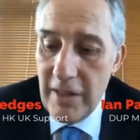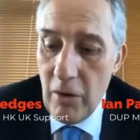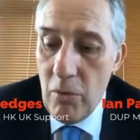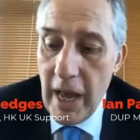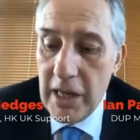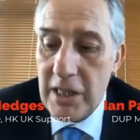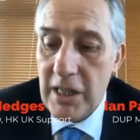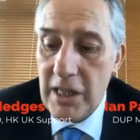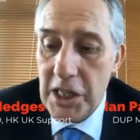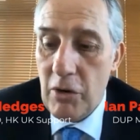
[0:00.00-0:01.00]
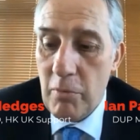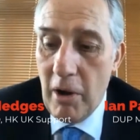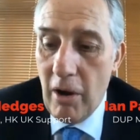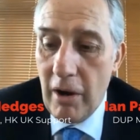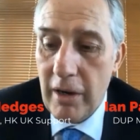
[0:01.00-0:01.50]
their own national geo
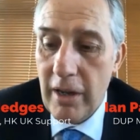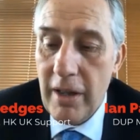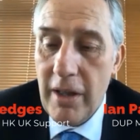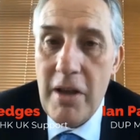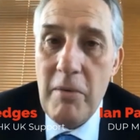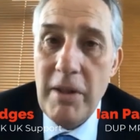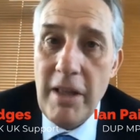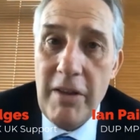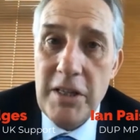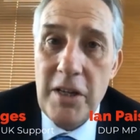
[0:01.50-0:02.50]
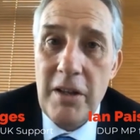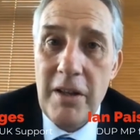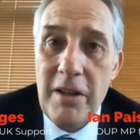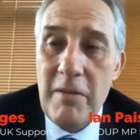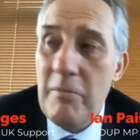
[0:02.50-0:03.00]
park, when they visit
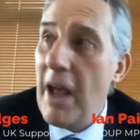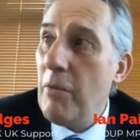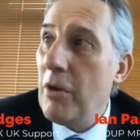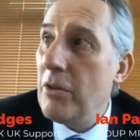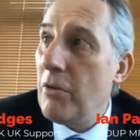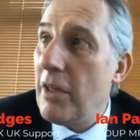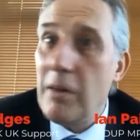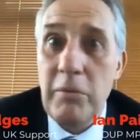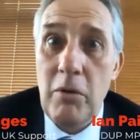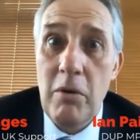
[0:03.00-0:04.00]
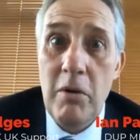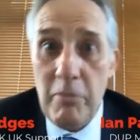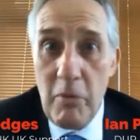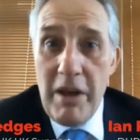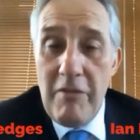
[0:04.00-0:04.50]
my one in North Antrim, they go,
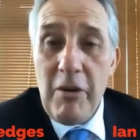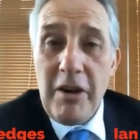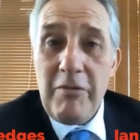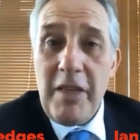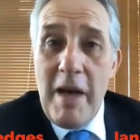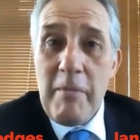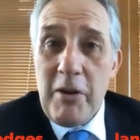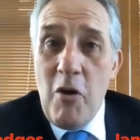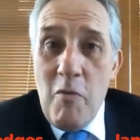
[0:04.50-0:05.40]
but we have one of them at